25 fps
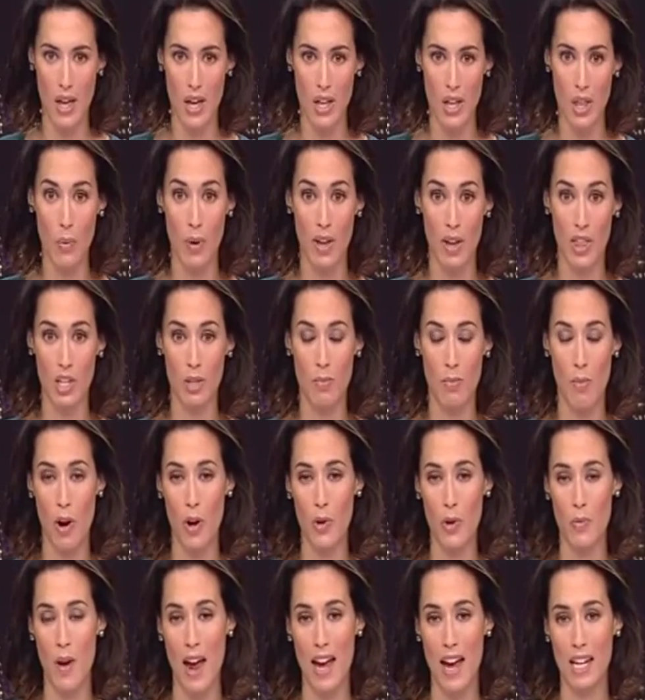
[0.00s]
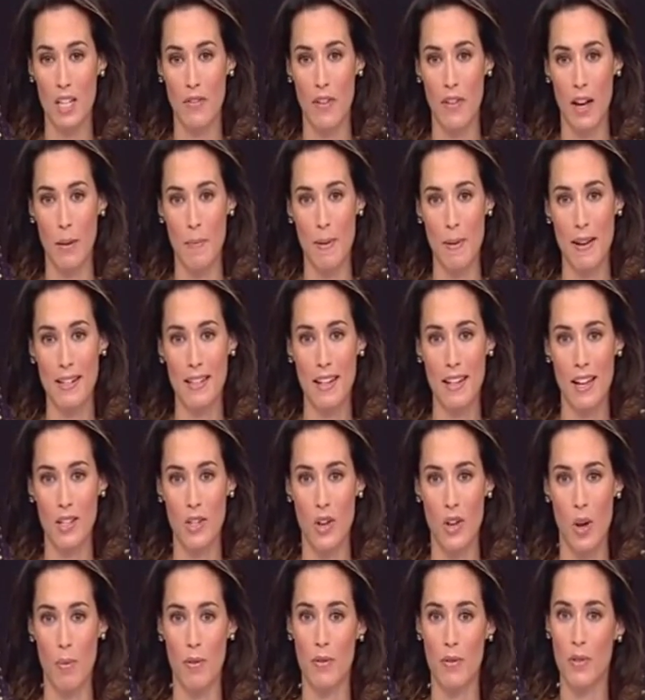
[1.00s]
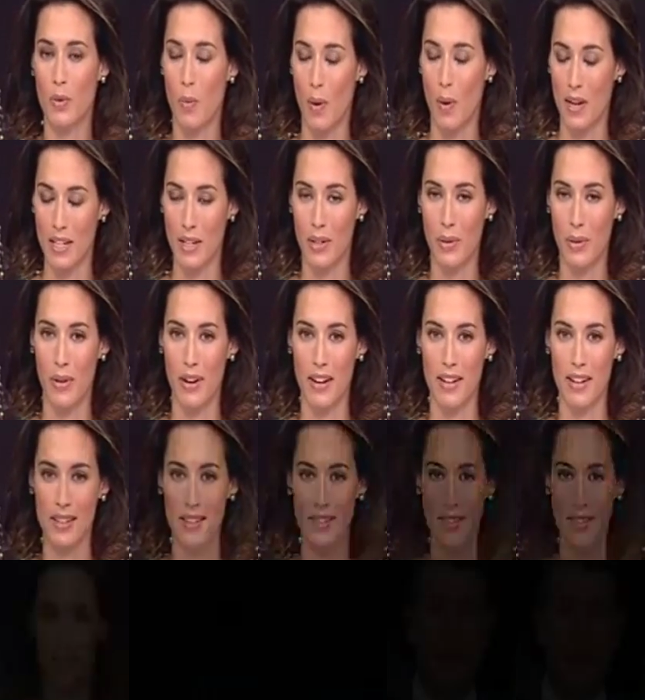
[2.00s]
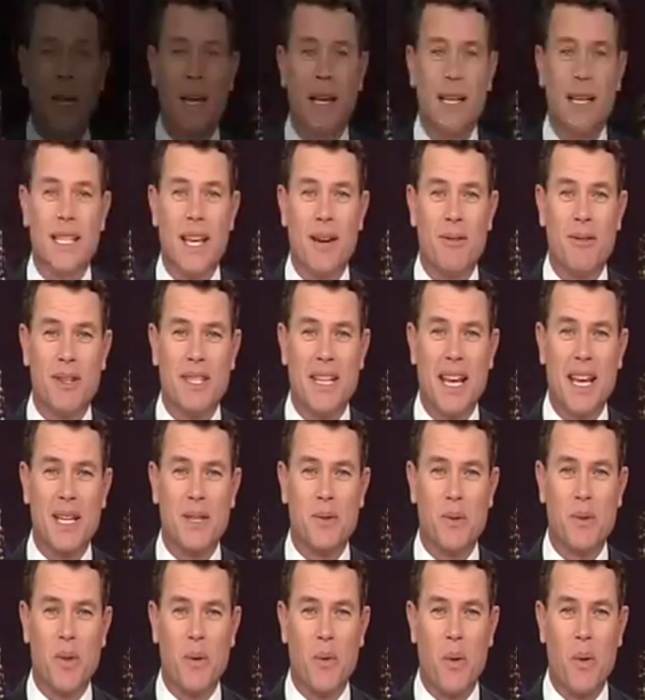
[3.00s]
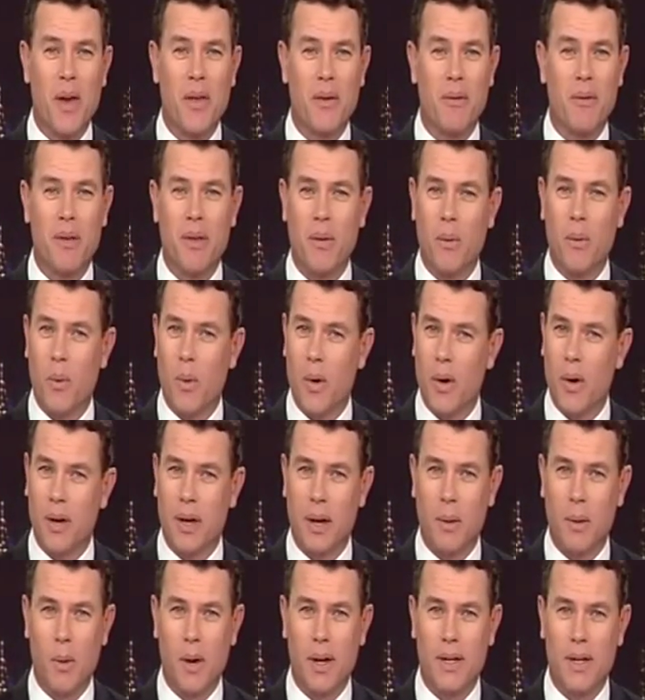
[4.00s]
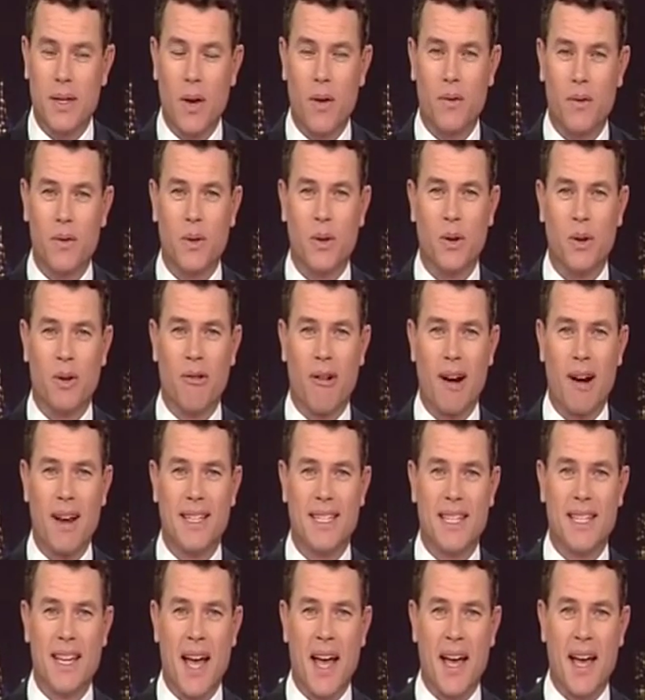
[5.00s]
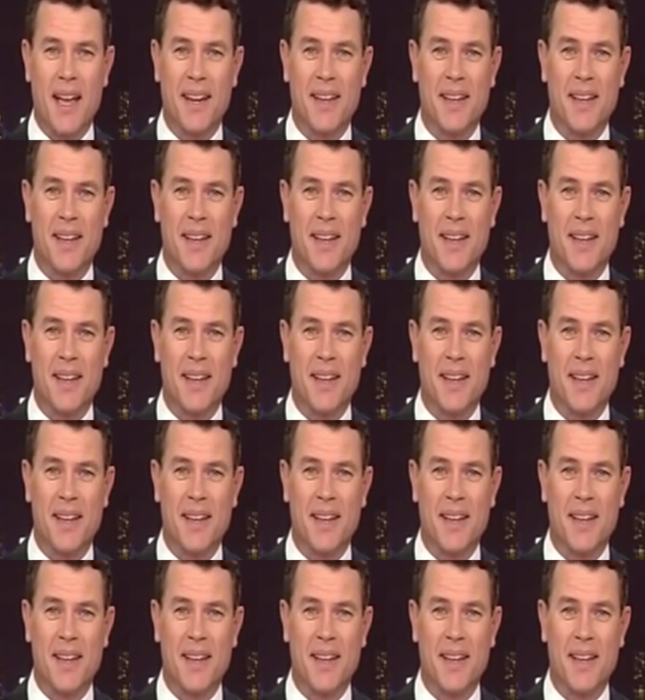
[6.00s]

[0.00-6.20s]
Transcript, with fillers: The weather tomorrow, rain developing, a top of 20 degrees. Sarah's next with the weather and the working week's off to a great start.